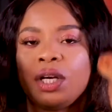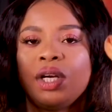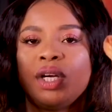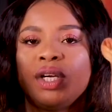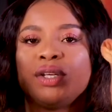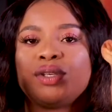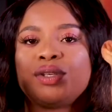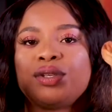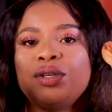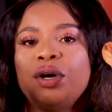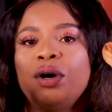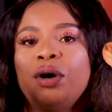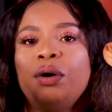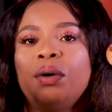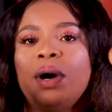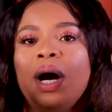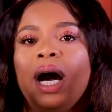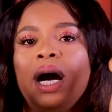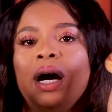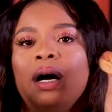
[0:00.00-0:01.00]

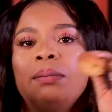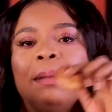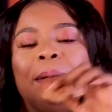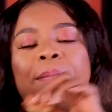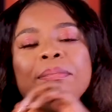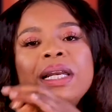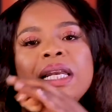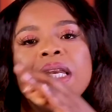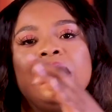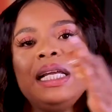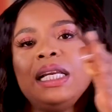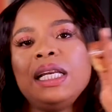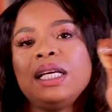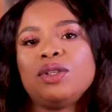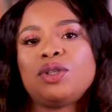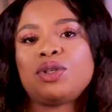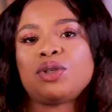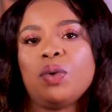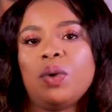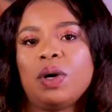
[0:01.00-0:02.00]
so uh, i'm leaning
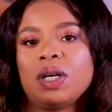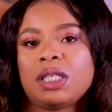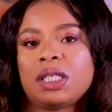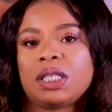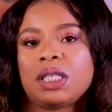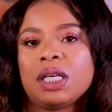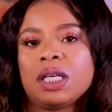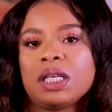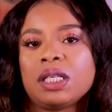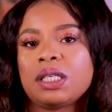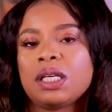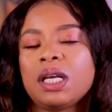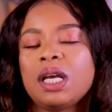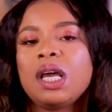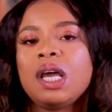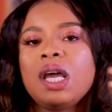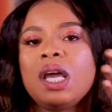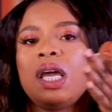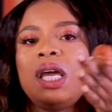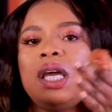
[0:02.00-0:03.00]
towards this
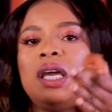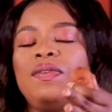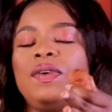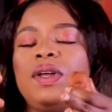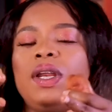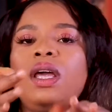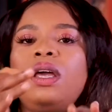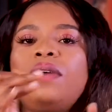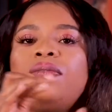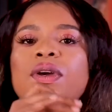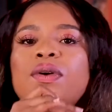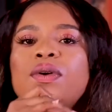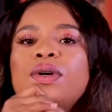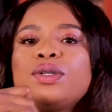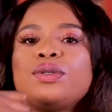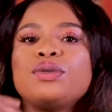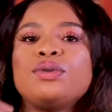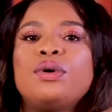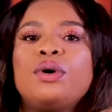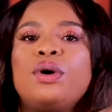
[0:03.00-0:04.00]
even if there
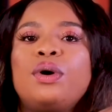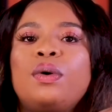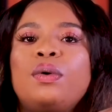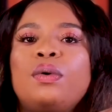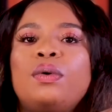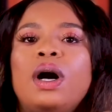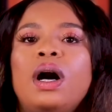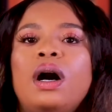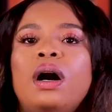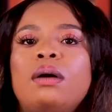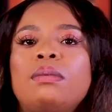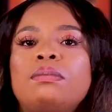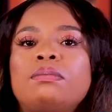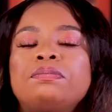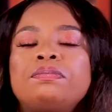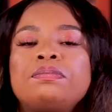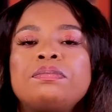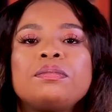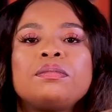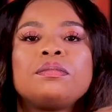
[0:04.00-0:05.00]
is no um,
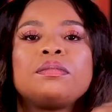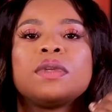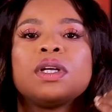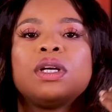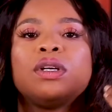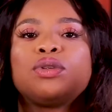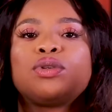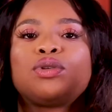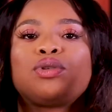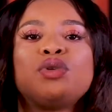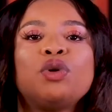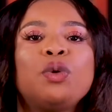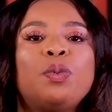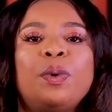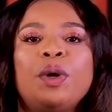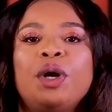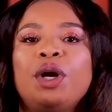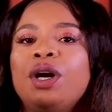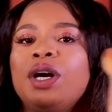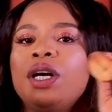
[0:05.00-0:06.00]

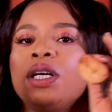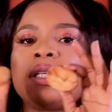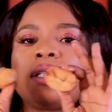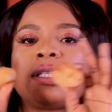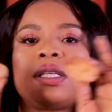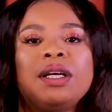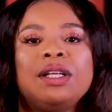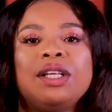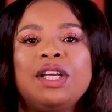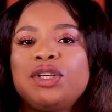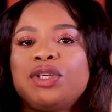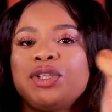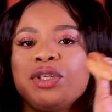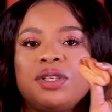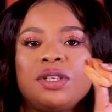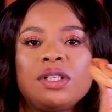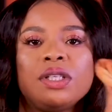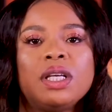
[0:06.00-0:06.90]
super signature to